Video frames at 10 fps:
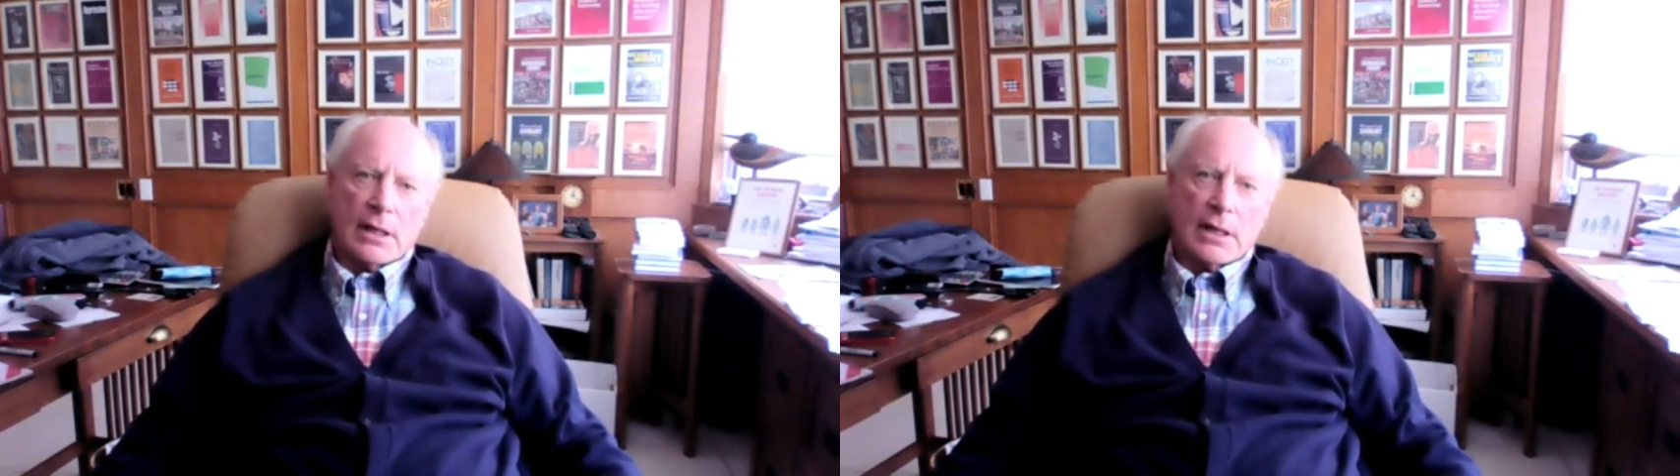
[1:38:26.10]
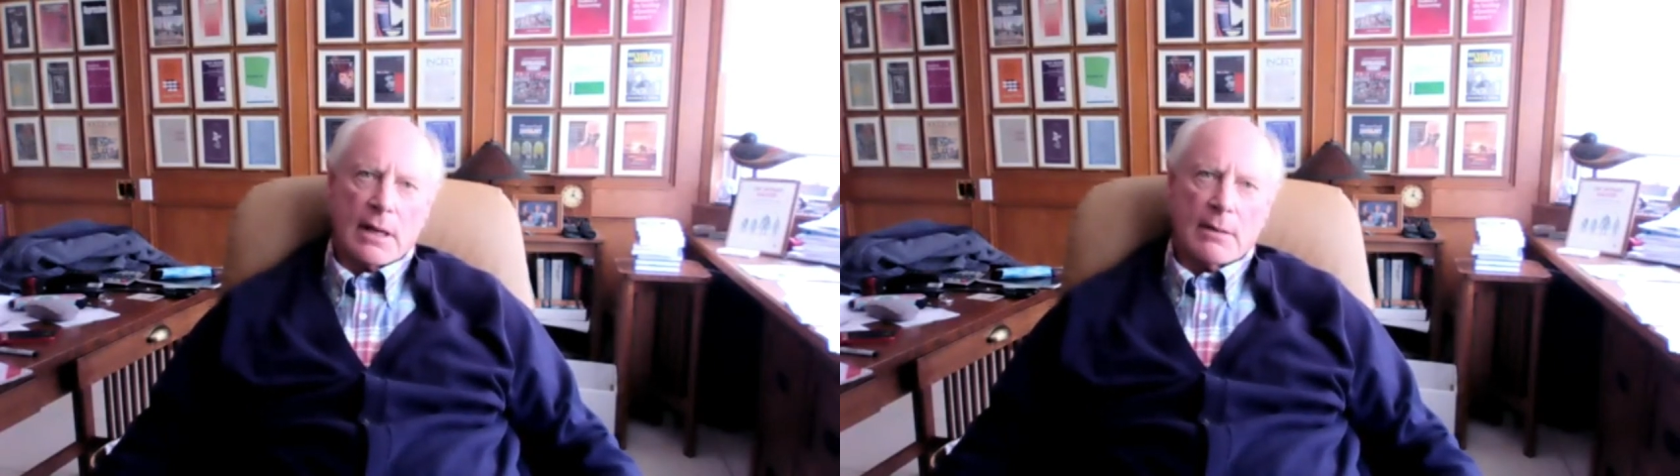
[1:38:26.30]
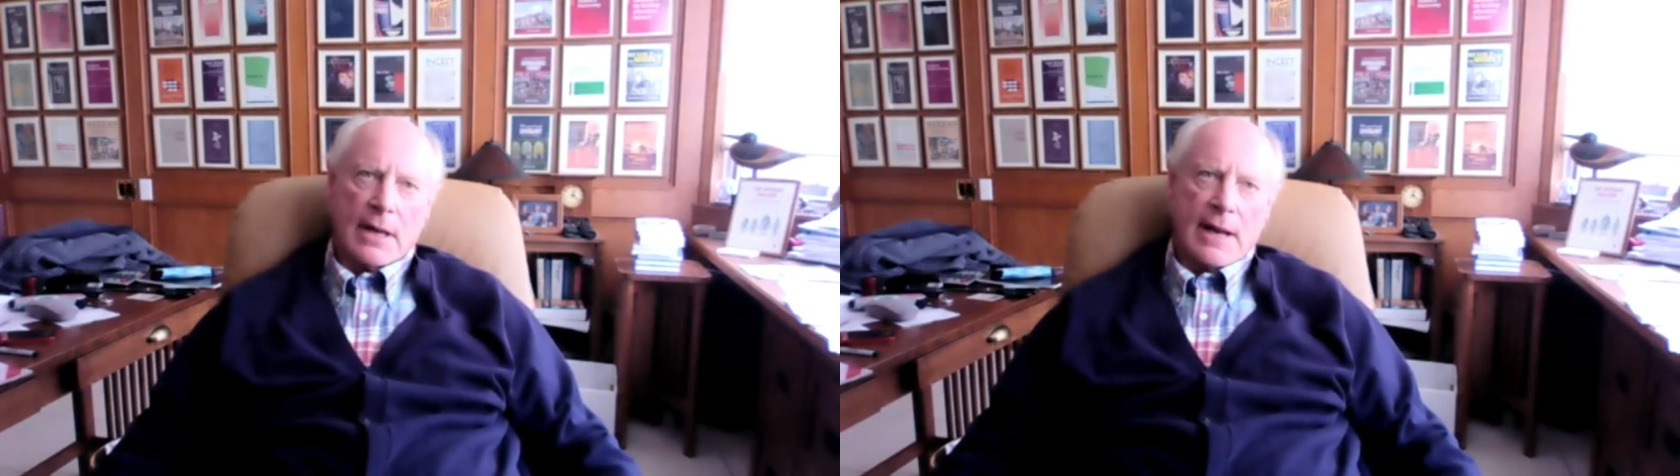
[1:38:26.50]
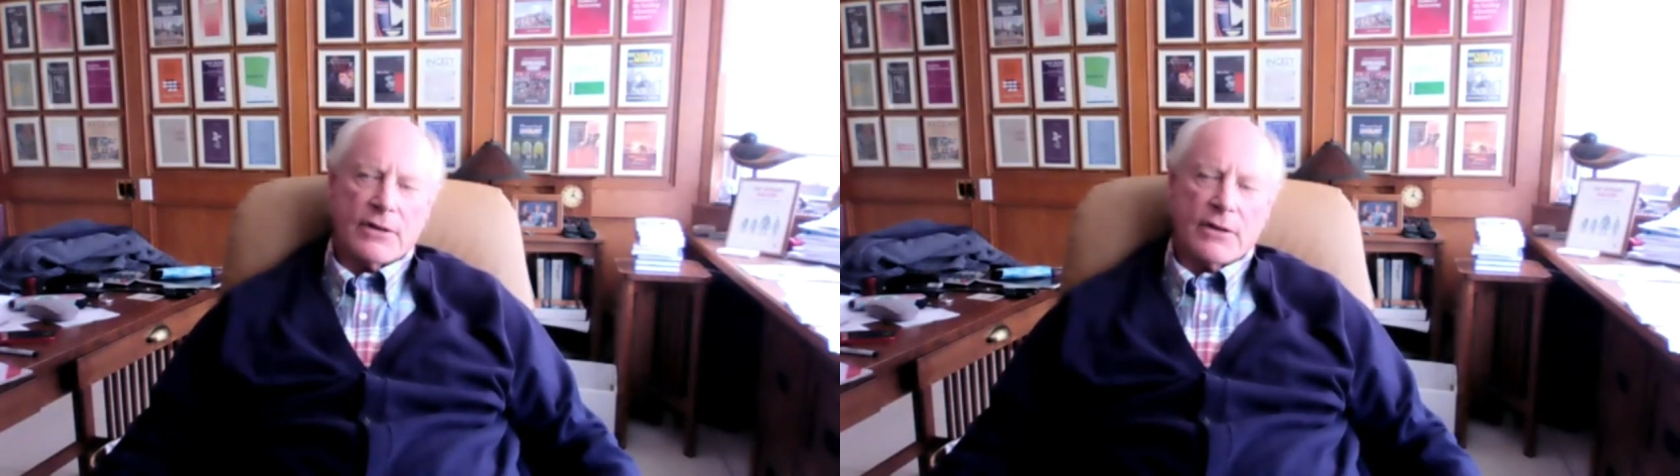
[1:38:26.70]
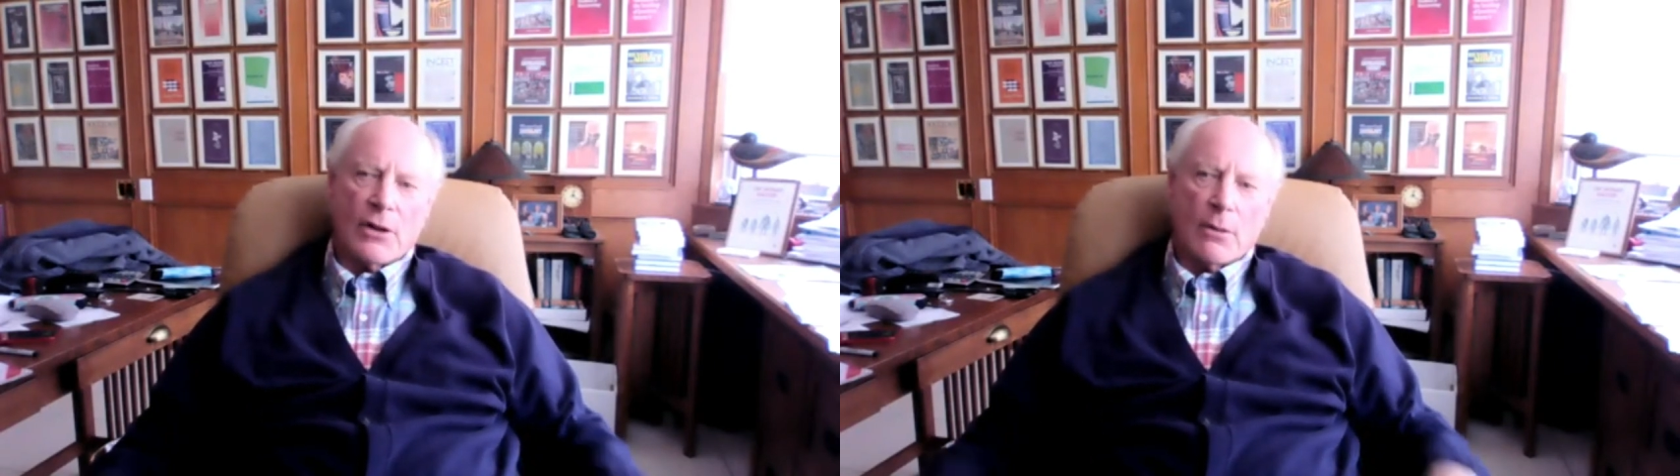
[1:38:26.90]
I have to
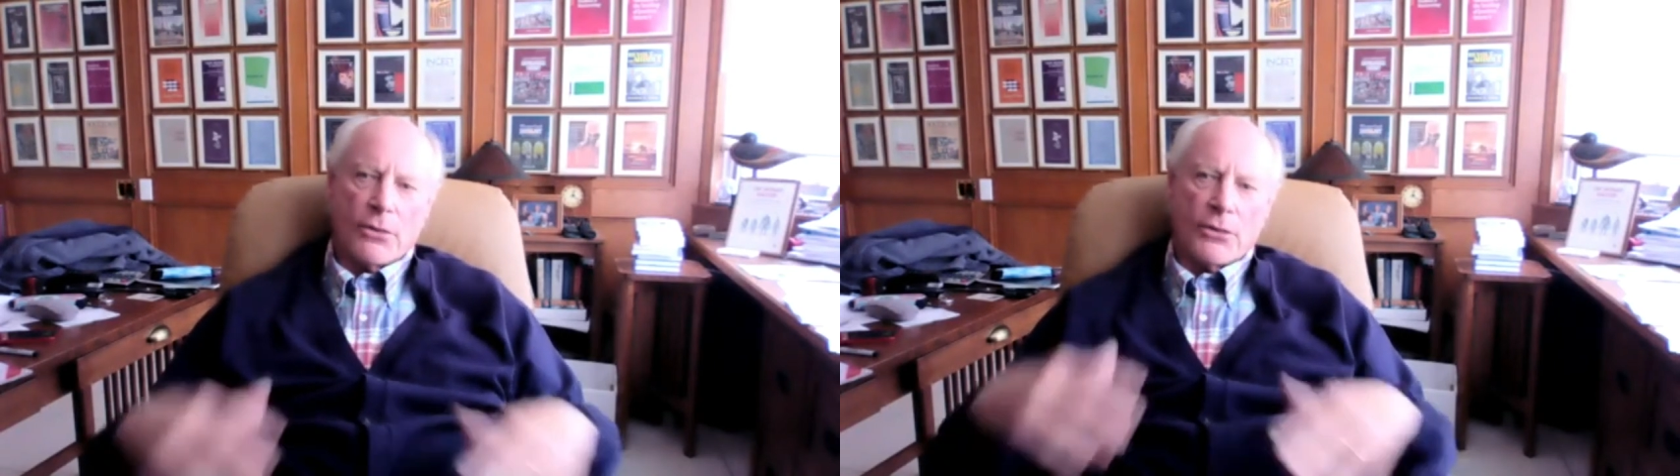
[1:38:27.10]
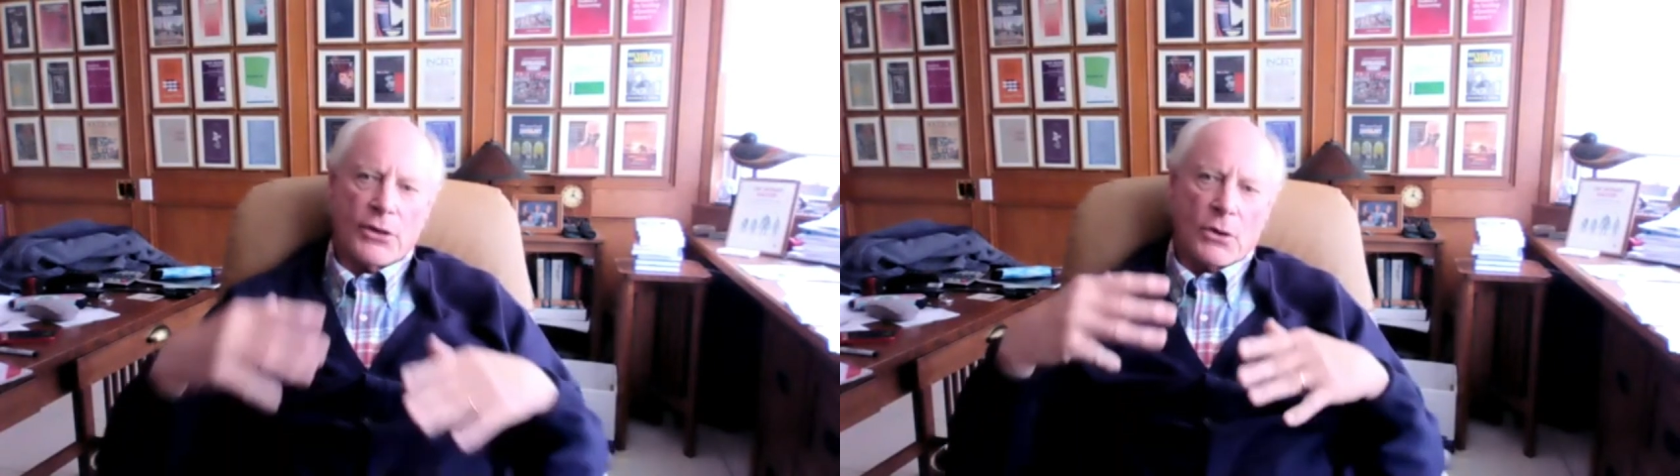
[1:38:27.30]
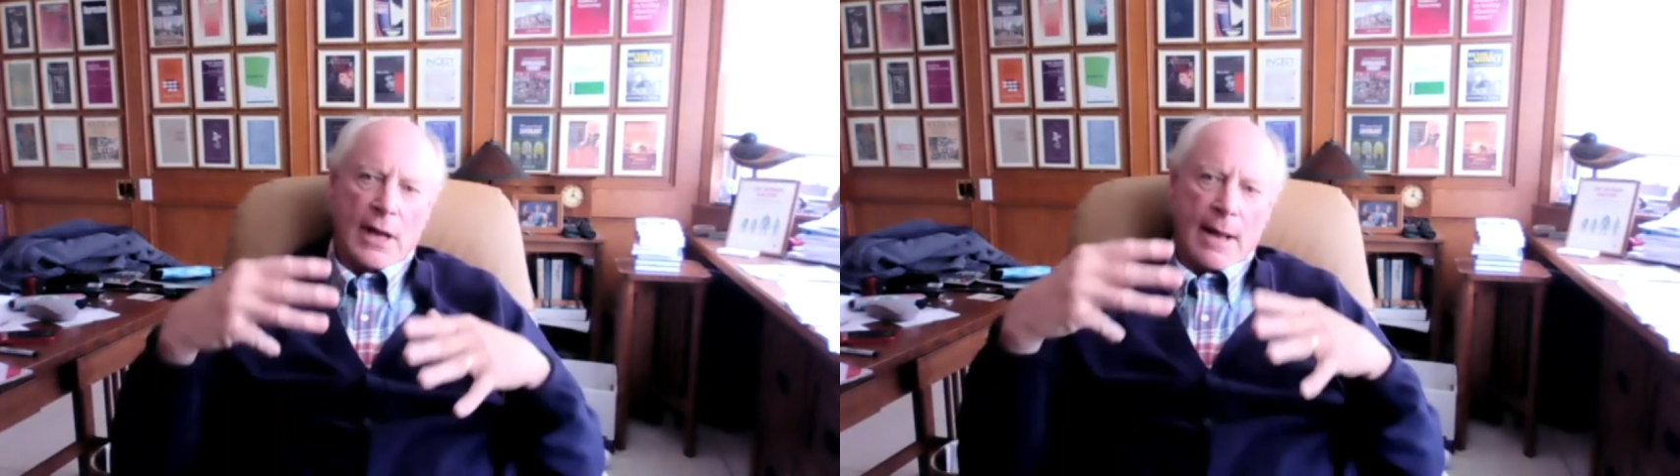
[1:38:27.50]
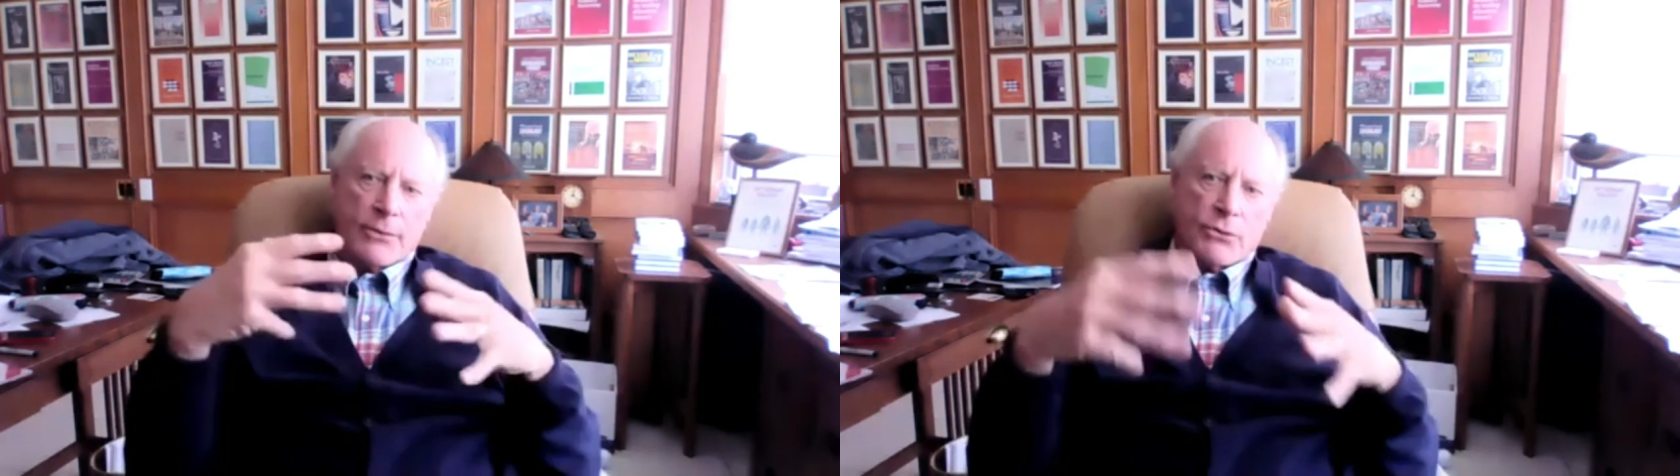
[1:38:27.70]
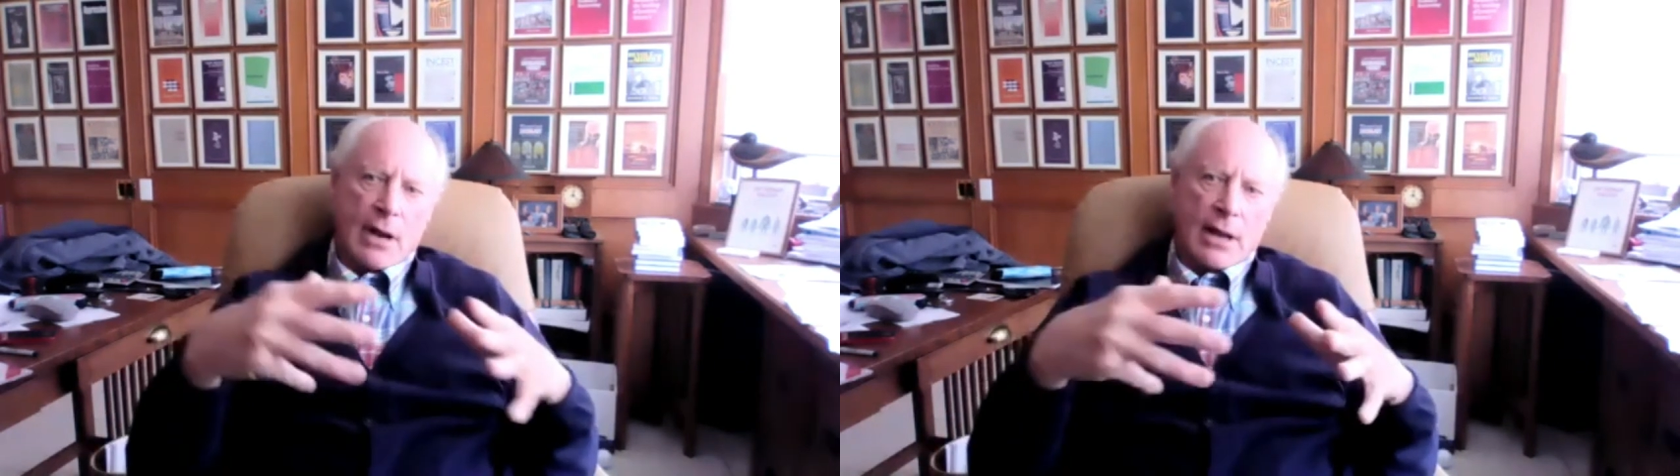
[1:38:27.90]
develop
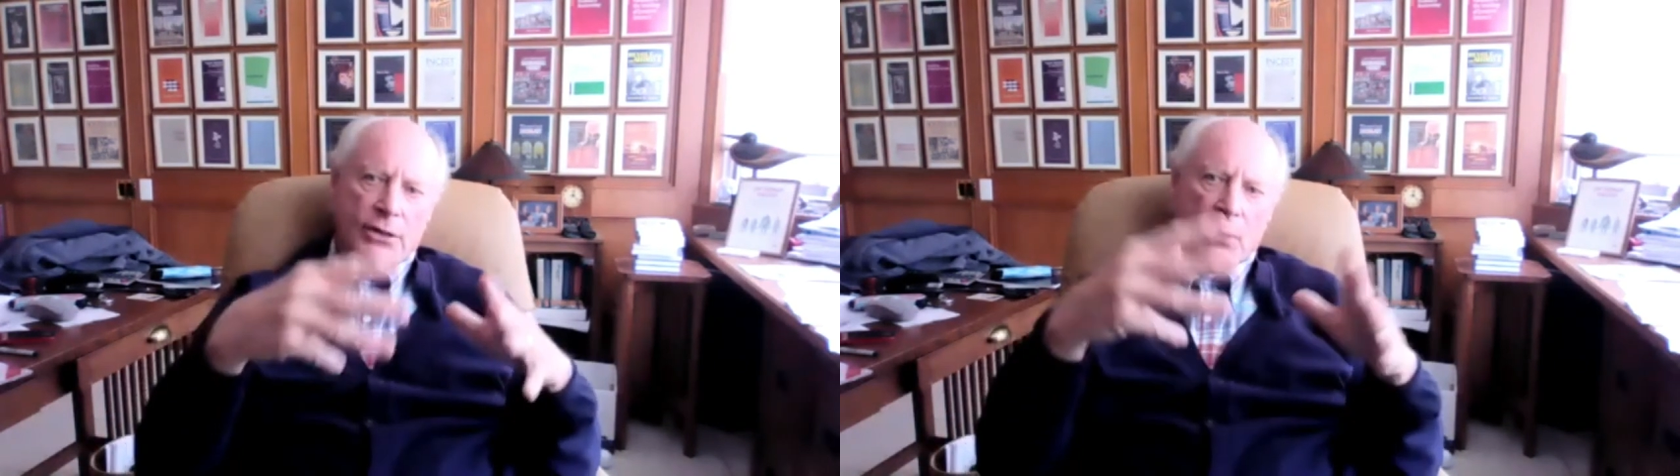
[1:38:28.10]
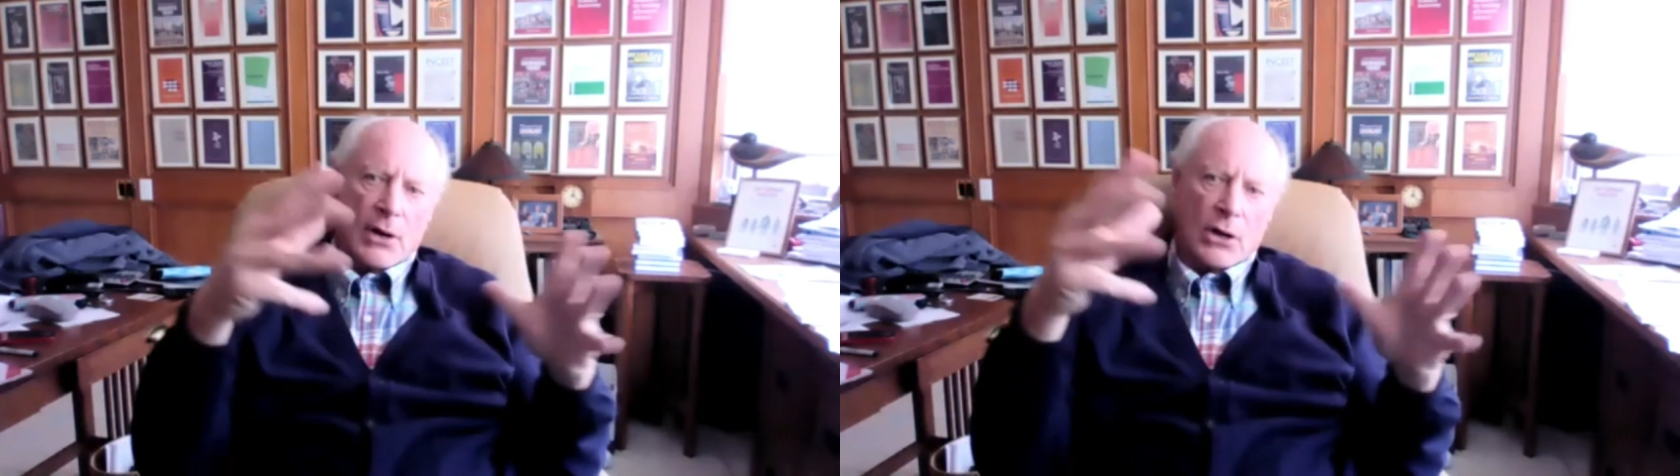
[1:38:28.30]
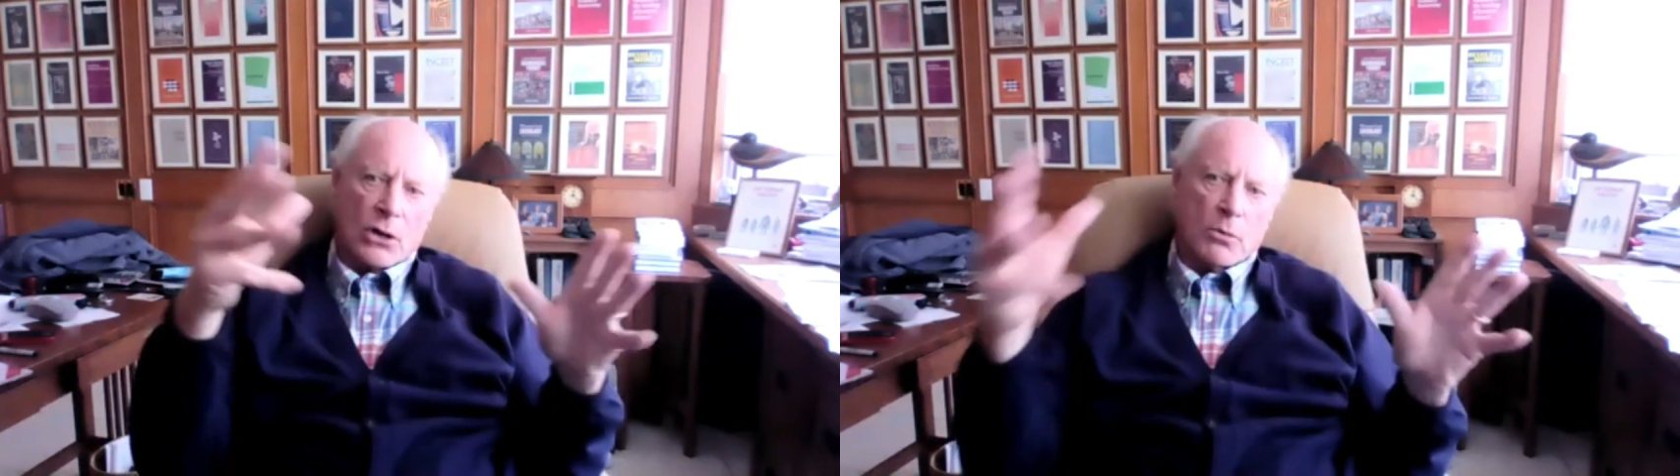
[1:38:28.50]
abstract theoretical